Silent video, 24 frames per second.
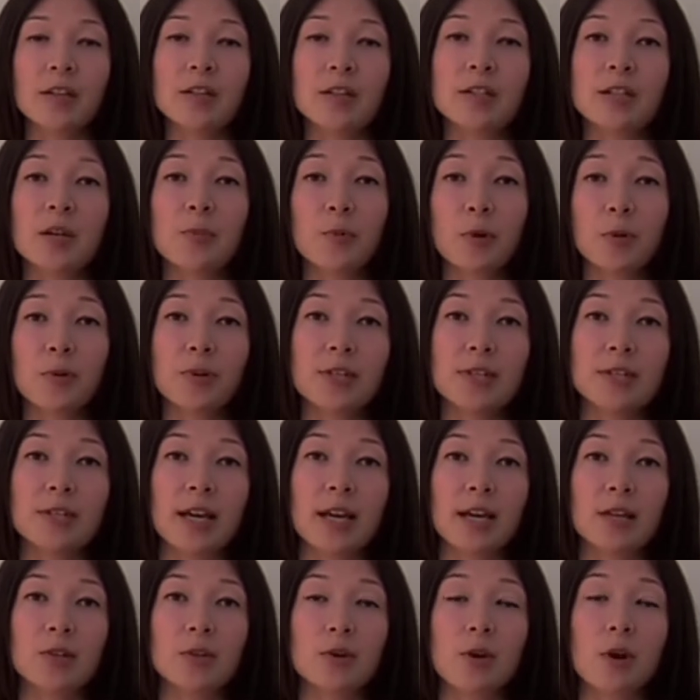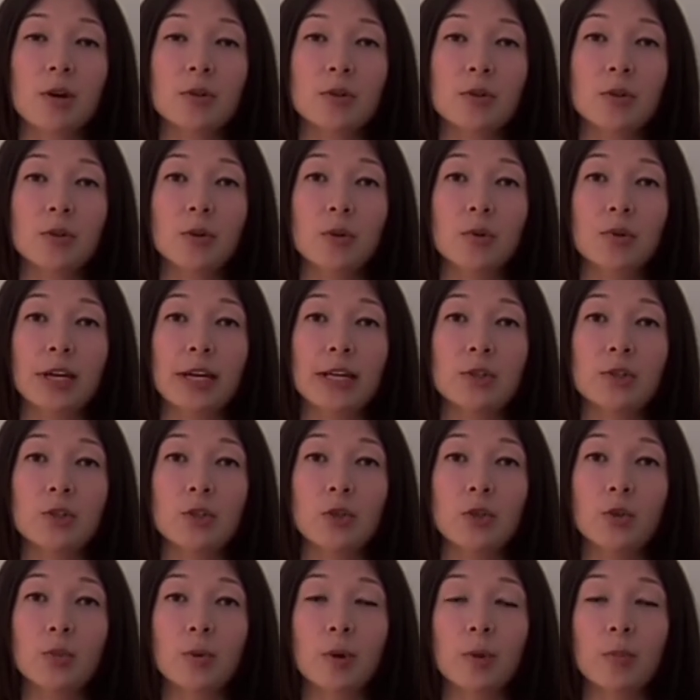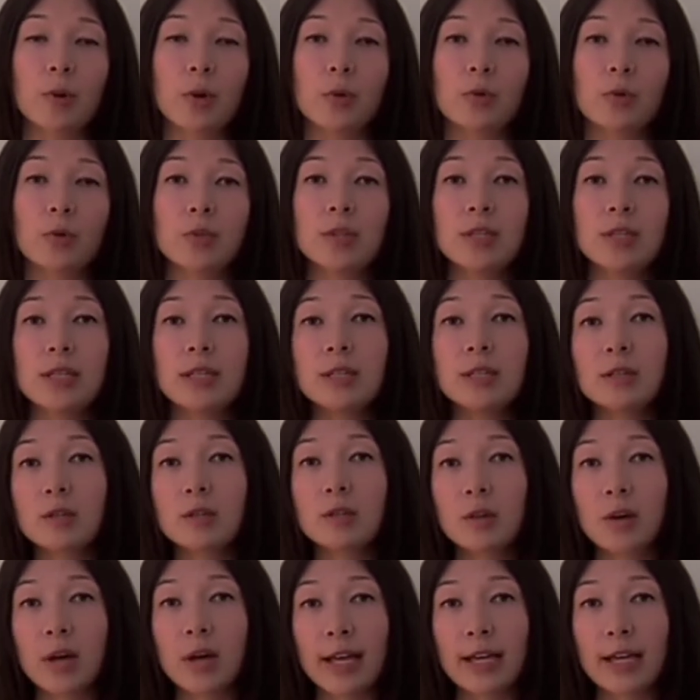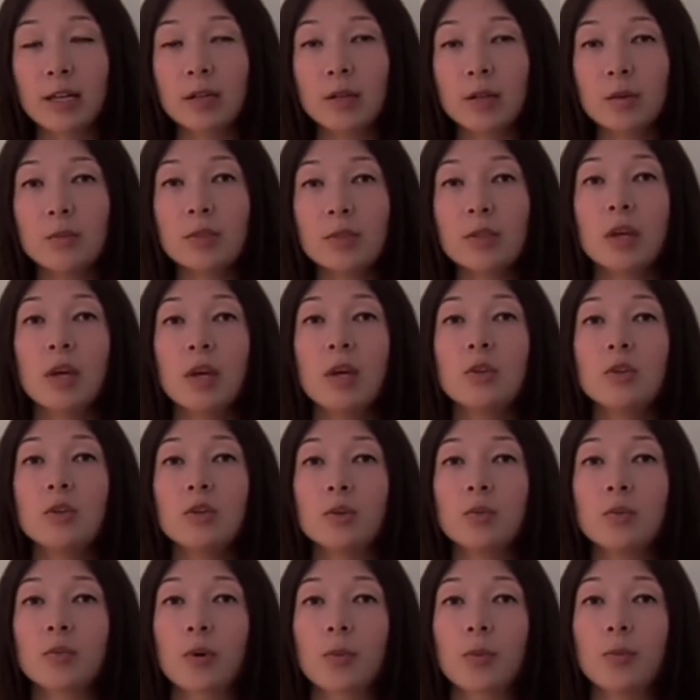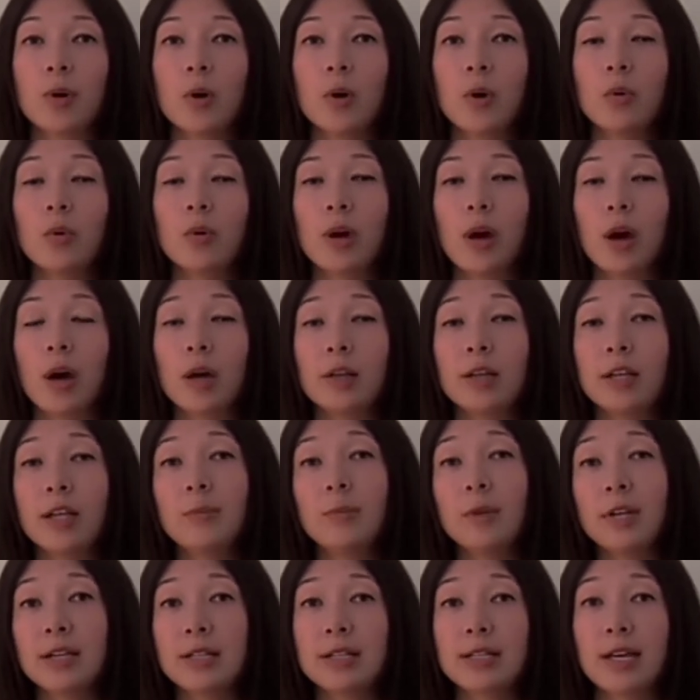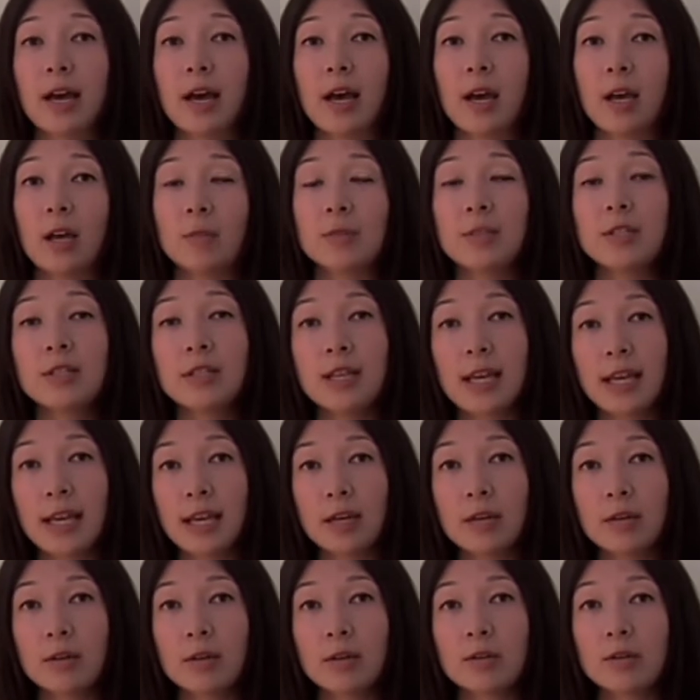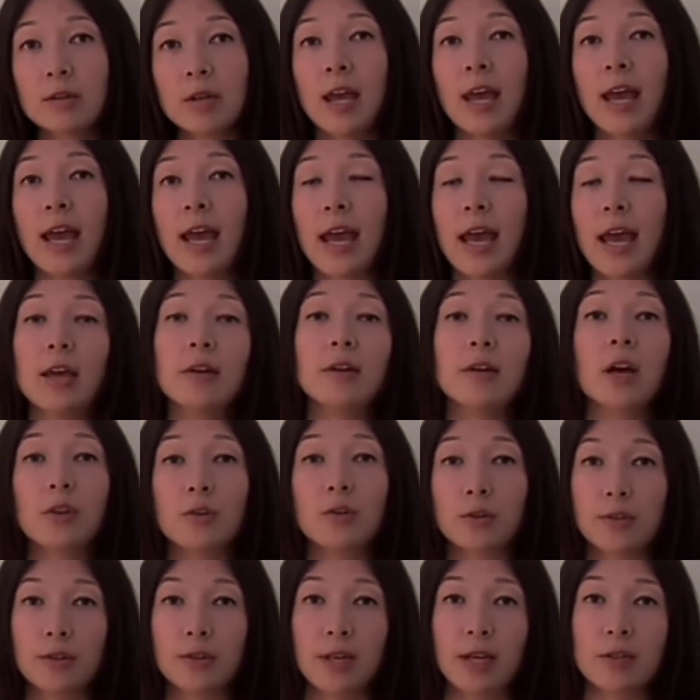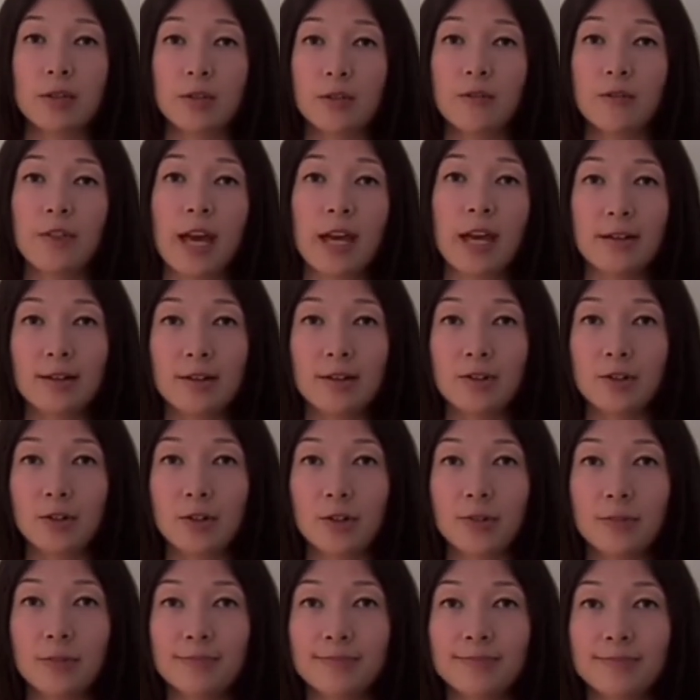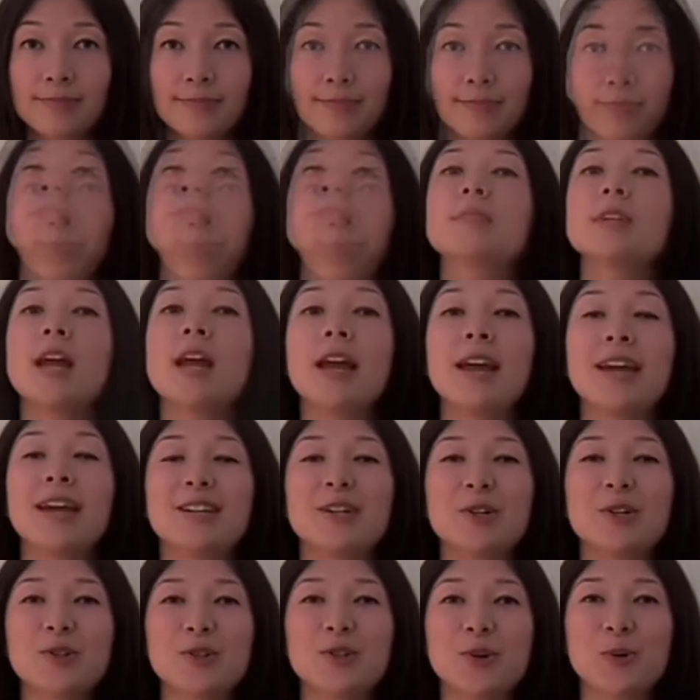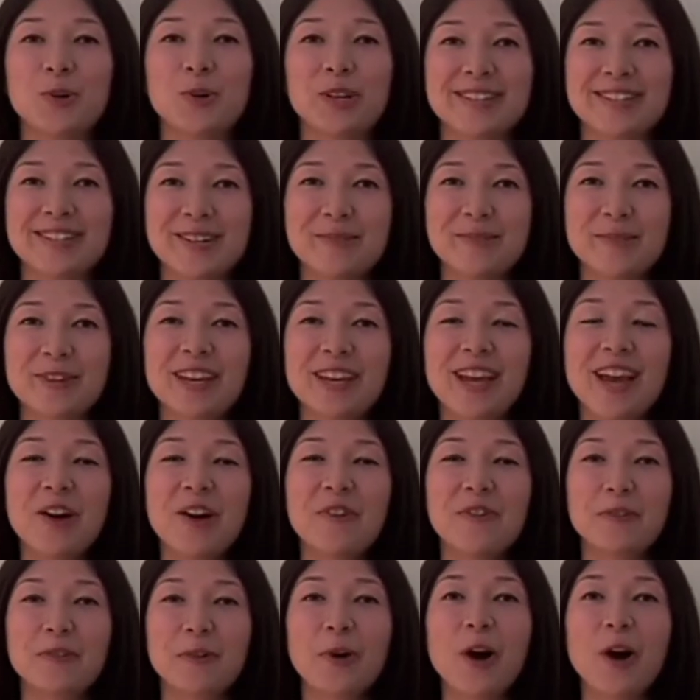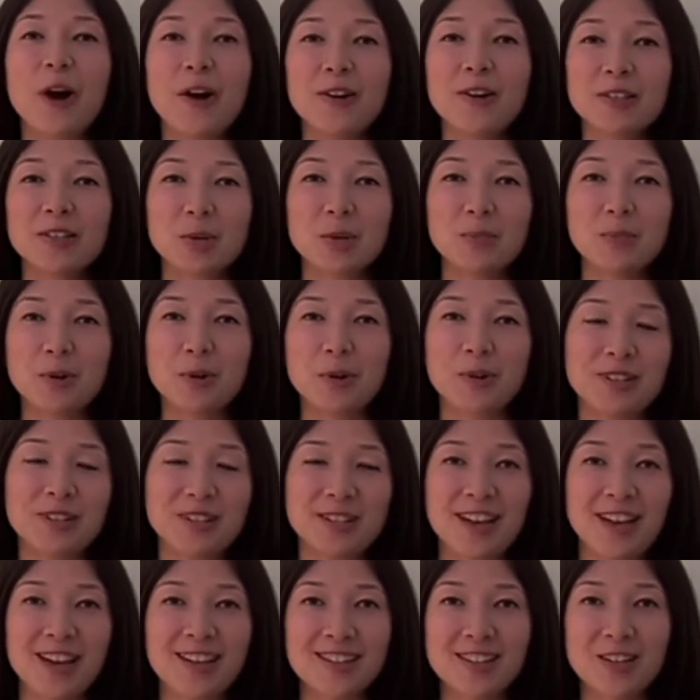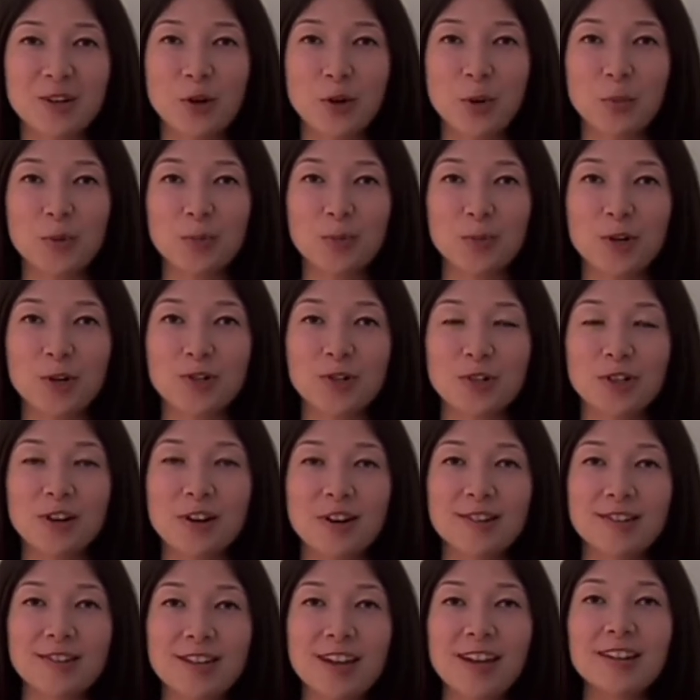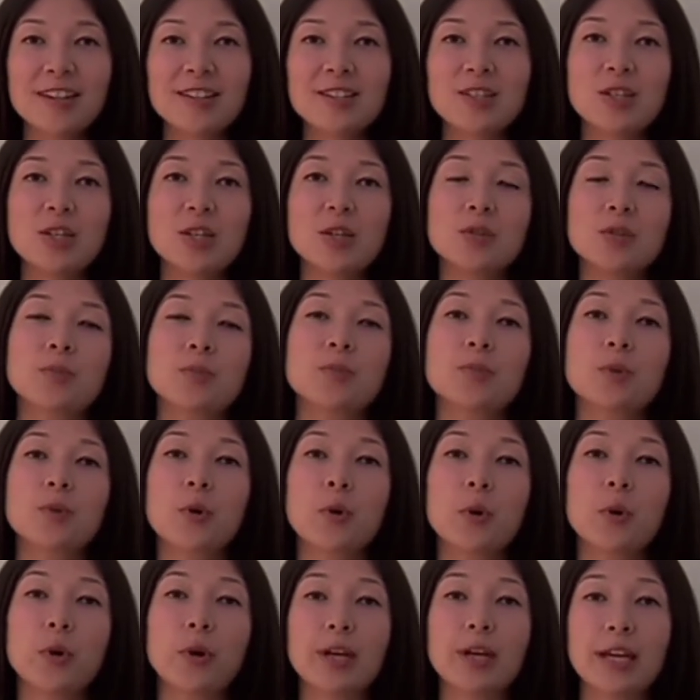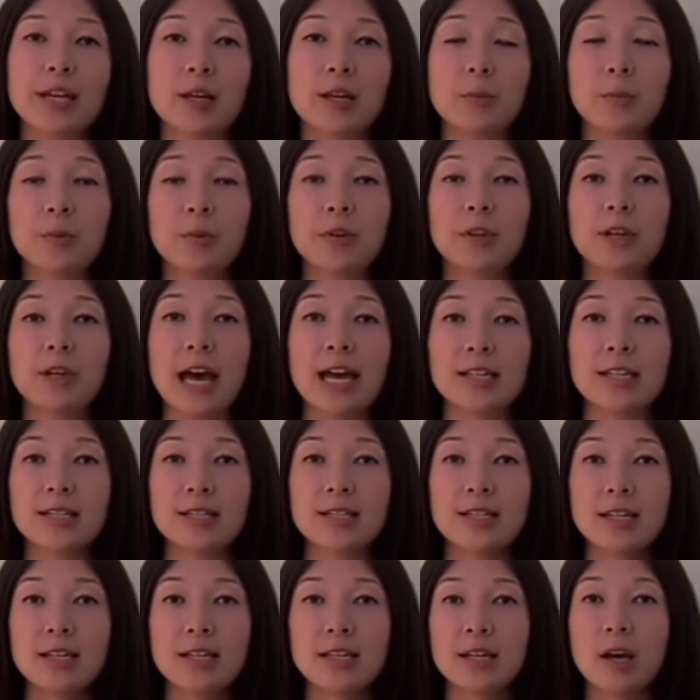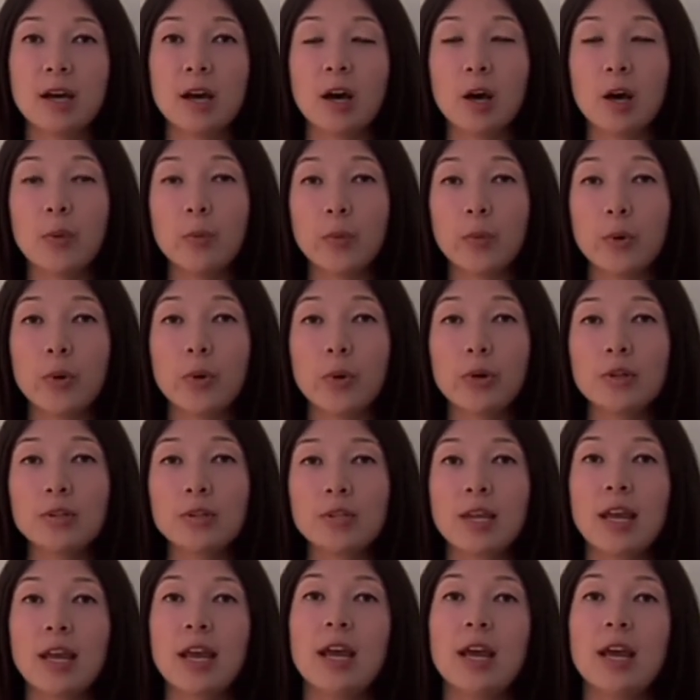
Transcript: Temporary signs are also great to promote seasonal items, to promote limited time sales, and other things of that nature. And here's a quick tip. For our temporary signs at Urban Martial Arts, I like to use corrugated plastic boards